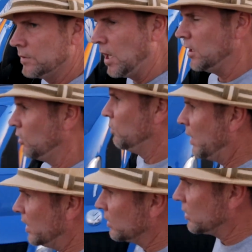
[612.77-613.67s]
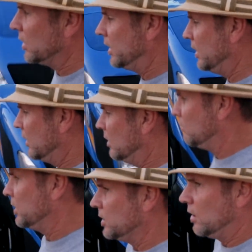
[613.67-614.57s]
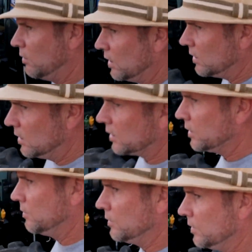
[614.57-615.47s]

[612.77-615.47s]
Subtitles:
got the old baler cleaned up when y'all wasn't looking.